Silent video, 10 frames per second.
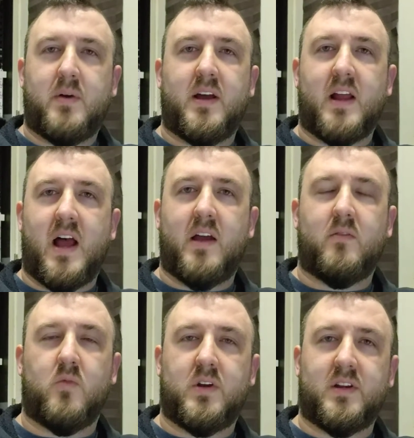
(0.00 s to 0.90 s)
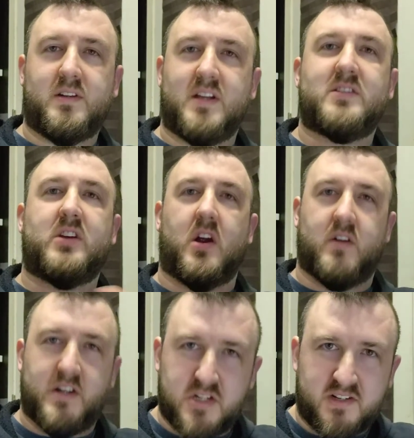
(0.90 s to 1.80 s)
but I would
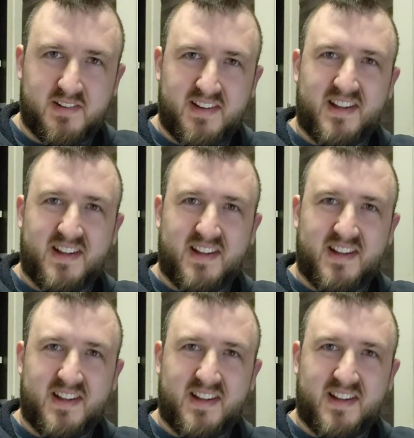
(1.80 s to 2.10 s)
discourage